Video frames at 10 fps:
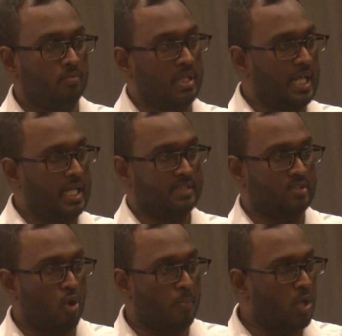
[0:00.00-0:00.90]
it's
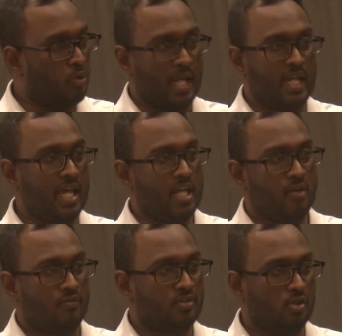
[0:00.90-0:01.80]
open to any
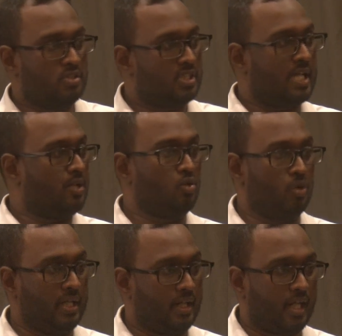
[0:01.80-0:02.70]
of the solutions that
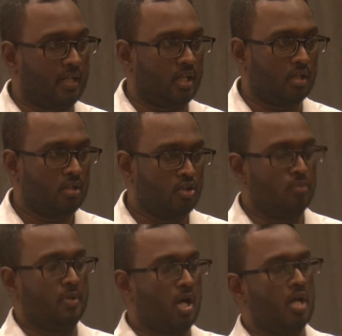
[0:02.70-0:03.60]
you integrate here.
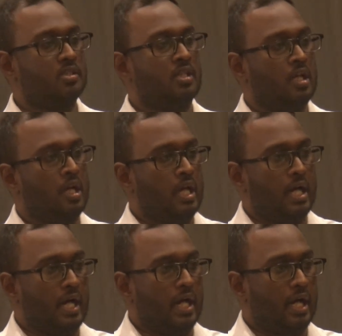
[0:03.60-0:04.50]
So because
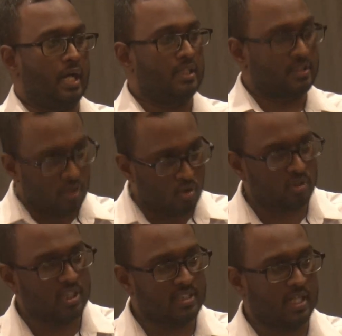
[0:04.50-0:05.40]
the
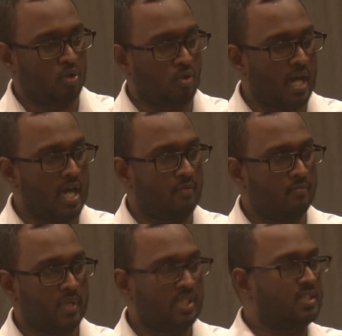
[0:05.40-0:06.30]
solutions that you have,
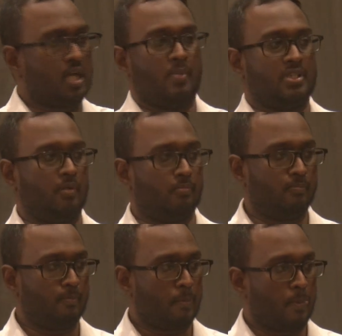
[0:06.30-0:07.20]
it's cumbersome,
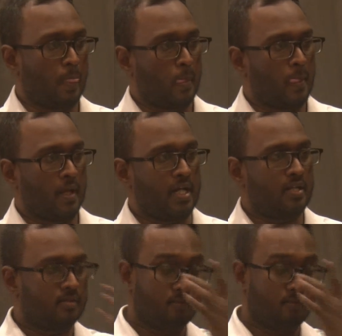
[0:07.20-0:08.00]
right?